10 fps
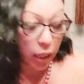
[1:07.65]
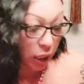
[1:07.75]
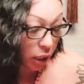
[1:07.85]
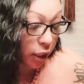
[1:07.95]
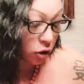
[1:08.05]

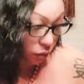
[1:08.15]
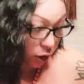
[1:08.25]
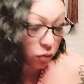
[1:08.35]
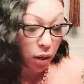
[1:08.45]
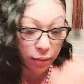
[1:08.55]
And that's the
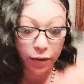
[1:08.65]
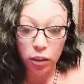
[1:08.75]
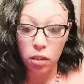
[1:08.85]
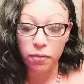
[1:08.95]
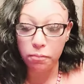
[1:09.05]
reason why I'm
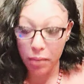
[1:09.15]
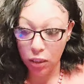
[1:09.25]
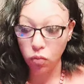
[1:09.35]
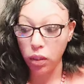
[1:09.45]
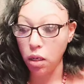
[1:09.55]
fixing to mess with